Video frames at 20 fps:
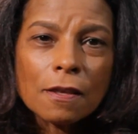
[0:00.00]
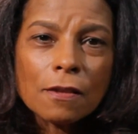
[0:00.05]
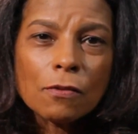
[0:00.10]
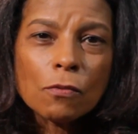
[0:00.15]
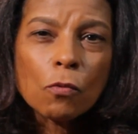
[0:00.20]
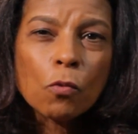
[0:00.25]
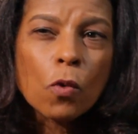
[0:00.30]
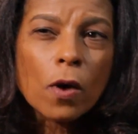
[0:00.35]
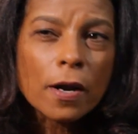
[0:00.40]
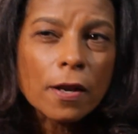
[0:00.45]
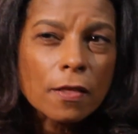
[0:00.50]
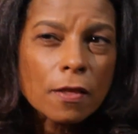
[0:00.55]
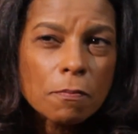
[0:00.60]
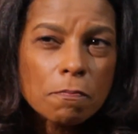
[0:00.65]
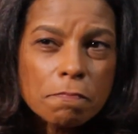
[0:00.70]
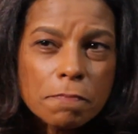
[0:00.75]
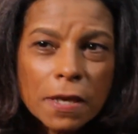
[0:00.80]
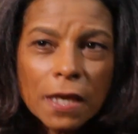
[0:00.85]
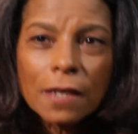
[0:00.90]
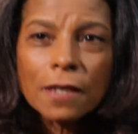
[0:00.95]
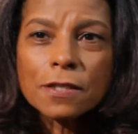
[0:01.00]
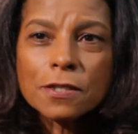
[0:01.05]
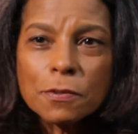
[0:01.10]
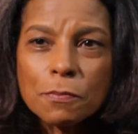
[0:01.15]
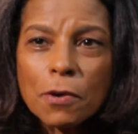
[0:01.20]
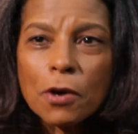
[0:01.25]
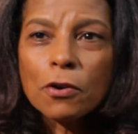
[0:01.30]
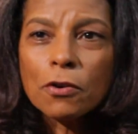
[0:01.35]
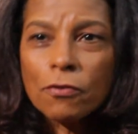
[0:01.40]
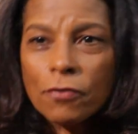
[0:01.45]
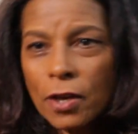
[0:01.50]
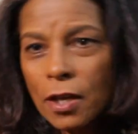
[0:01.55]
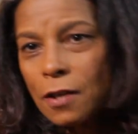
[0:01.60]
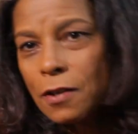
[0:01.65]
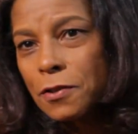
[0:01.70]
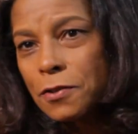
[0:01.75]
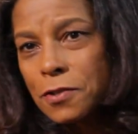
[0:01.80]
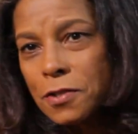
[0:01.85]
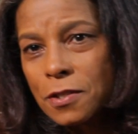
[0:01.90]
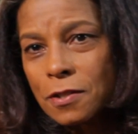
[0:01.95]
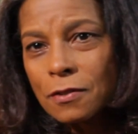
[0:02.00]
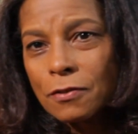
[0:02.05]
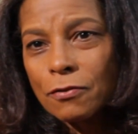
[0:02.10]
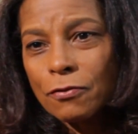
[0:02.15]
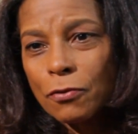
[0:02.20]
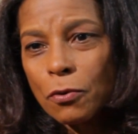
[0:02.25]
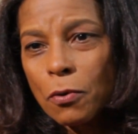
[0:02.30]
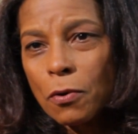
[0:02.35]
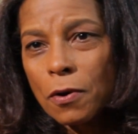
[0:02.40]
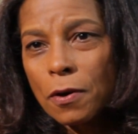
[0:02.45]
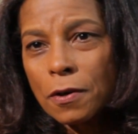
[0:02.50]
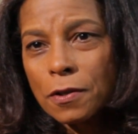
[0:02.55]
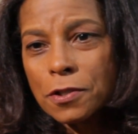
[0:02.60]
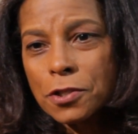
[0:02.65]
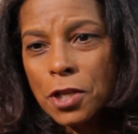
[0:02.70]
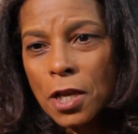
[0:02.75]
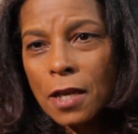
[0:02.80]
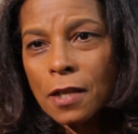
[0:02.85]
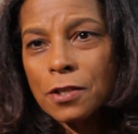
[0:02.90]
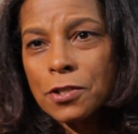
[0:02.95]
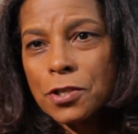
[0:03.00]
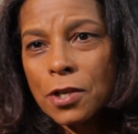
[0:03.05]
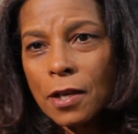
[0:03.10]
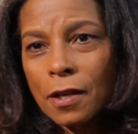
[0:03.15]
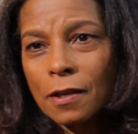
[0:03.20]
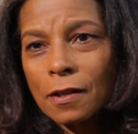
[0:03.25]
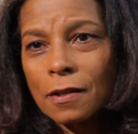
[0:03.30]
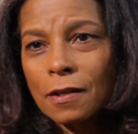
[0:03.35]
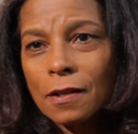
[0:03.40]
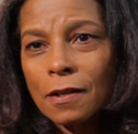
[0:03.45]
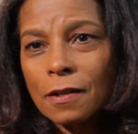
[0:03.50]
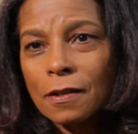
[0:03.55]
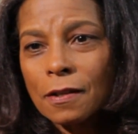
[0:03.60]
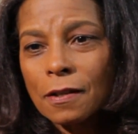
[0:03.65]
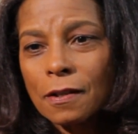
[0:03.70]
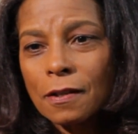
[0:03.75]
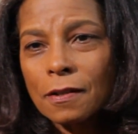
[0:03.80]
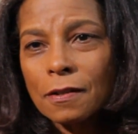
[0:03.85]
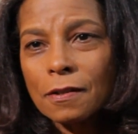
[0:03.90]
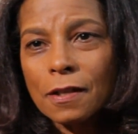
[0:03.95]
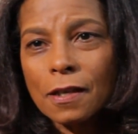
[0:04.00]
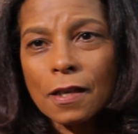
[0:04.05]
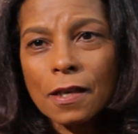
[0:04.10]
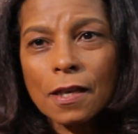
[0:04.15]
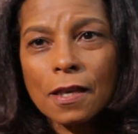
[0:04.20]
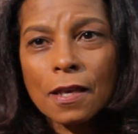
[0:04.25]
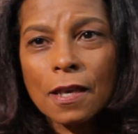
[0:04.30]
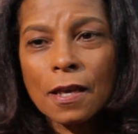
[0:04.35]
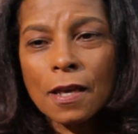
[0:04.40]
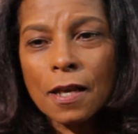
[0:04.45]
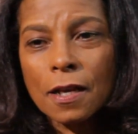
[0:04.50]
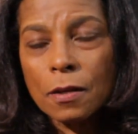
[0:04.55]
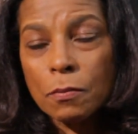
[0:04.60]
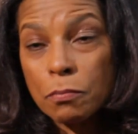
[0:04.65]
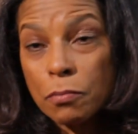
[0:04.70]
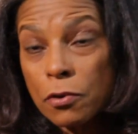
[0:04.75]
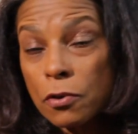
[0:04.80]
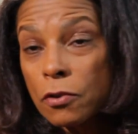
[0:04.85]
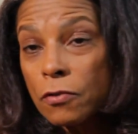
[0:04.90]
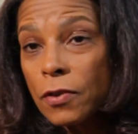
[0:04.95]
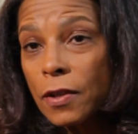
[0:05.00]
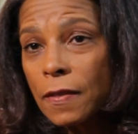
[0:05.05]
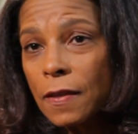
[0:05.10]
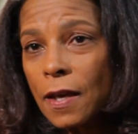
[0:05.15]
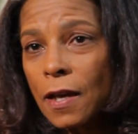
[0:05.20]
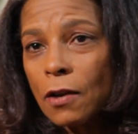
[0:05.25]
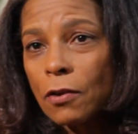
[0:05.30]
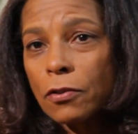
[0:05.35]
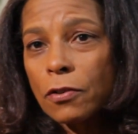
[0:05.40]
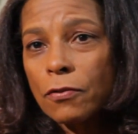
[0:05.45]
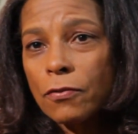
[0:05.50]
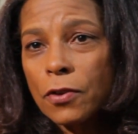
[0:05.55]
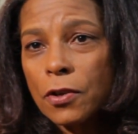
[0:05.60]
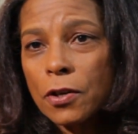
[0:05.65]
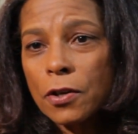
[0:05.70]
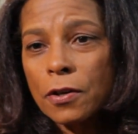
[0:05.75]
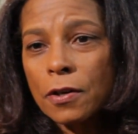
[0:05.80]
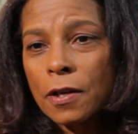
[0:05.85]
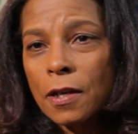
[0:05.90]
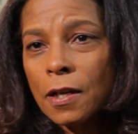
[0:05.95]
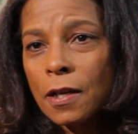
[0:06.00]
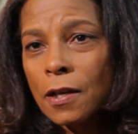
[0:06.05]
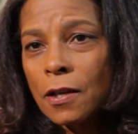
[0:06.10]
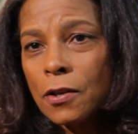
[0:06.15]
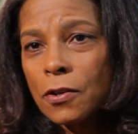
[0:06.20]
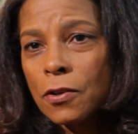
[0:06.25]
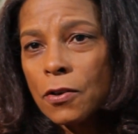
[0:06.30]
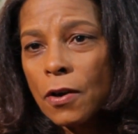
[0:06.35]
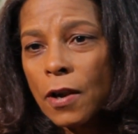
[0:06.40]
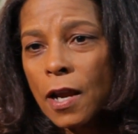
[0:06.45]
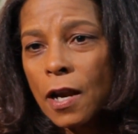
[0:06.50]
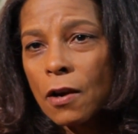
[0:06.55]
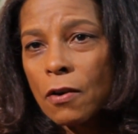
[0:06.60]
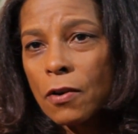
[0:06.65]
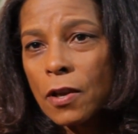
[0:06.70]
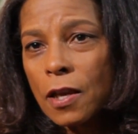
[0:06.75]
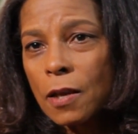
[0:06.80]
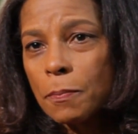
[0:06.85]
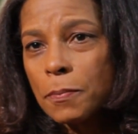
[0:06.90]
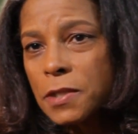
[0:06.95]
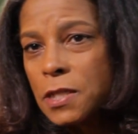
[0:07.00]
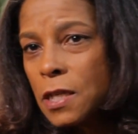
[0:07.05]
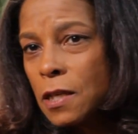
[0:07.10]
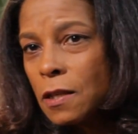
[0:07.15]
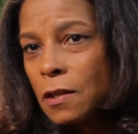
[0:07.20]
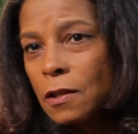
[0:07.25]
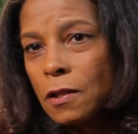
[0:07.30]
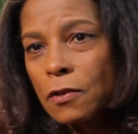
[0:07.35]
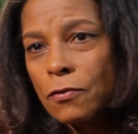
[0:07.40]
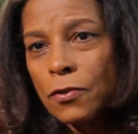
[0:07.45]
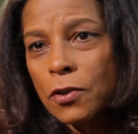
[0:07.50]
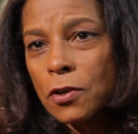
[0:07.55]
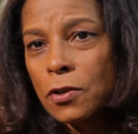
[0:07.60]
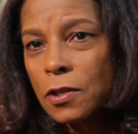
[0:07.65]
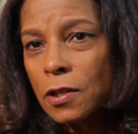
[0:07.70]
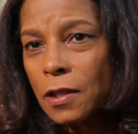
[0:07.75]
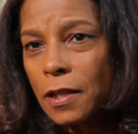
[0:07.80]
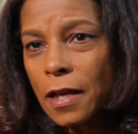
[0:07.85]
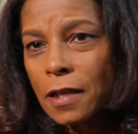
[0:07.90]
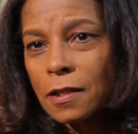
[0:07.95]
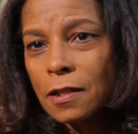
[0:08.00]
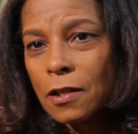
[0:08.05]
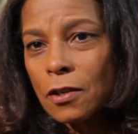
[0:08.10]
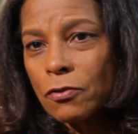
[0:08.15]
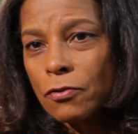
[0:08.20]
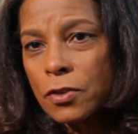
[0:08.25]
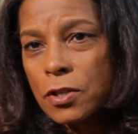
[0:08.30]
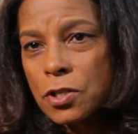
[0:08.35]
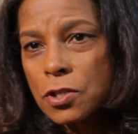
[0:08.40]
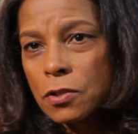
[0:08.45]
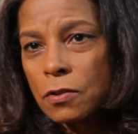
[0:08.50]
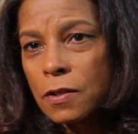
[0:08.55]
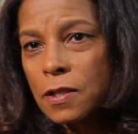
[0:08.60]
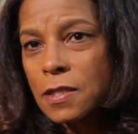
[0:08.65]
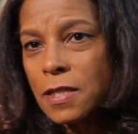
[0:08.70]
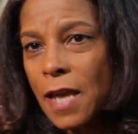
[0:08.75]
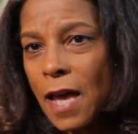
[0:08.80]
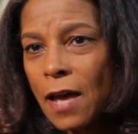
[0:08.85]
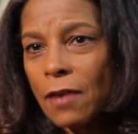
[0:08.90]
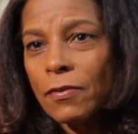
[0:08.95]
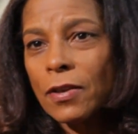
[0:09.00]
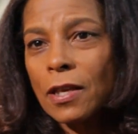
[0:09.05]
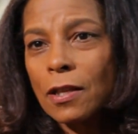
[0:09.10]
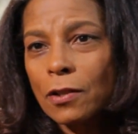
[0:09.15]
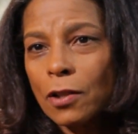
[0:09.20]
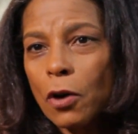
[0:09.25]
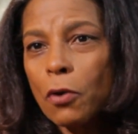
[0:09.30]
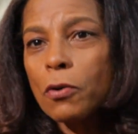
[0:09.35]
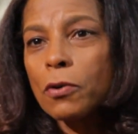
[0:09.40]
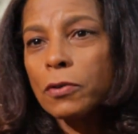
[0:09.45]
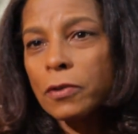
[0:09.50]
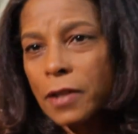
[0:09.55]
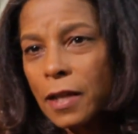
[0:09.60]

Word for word: one of the biggest motivators for changing and improving the health of your area, particularly if you're an elected official, is having local